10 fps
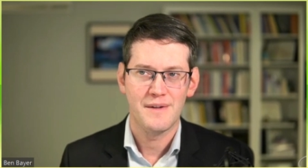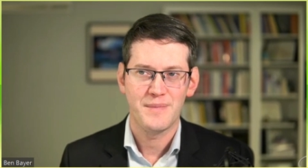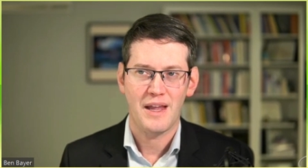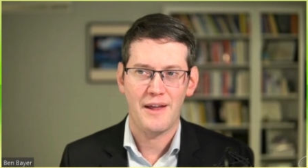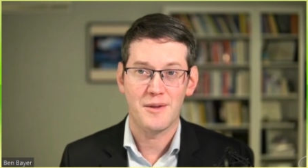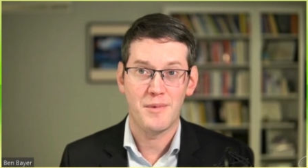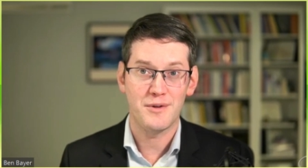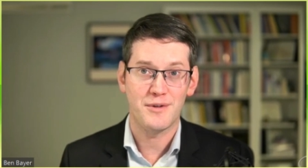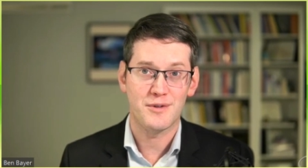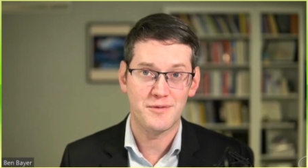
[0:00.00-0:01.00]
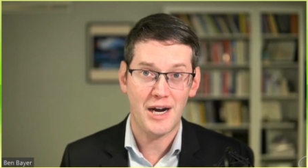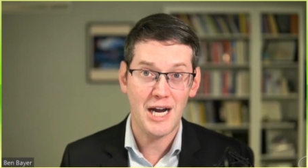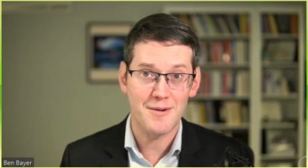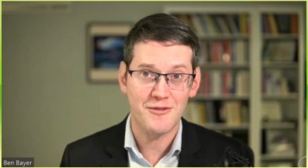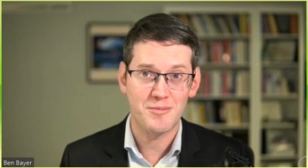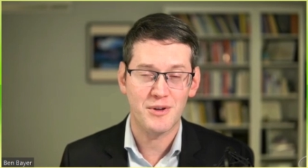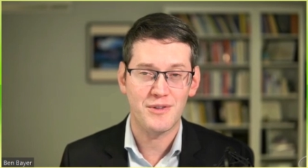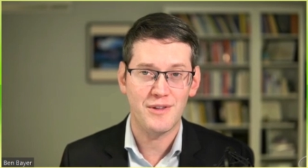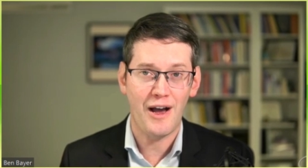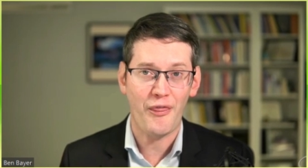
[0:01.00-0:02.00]
and the mother survives, but
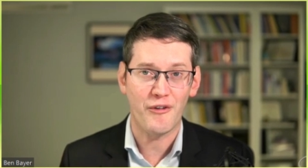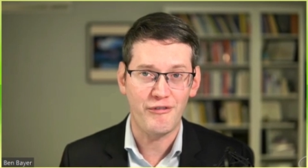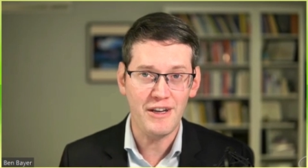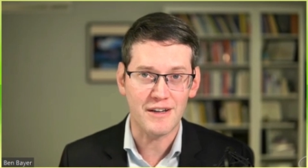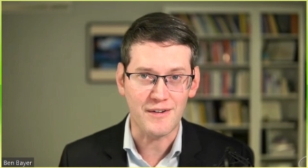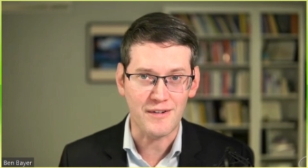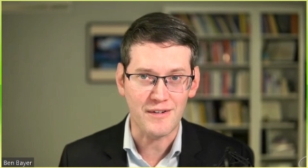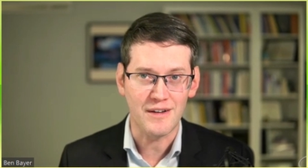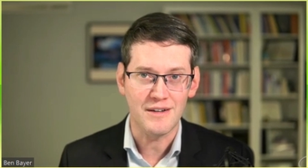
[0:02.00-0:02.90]
not the fetus,